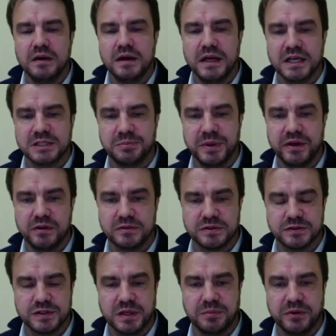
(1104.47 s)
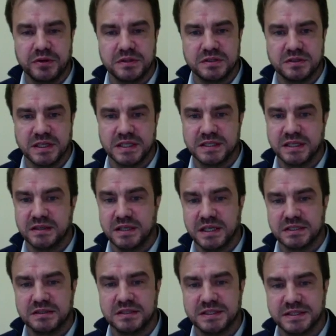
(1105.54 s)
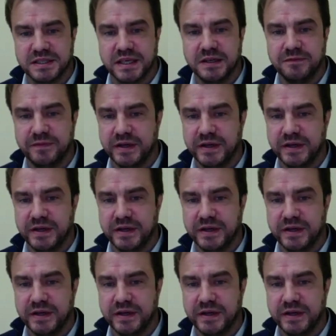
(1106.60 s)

experience of separation has actually stayed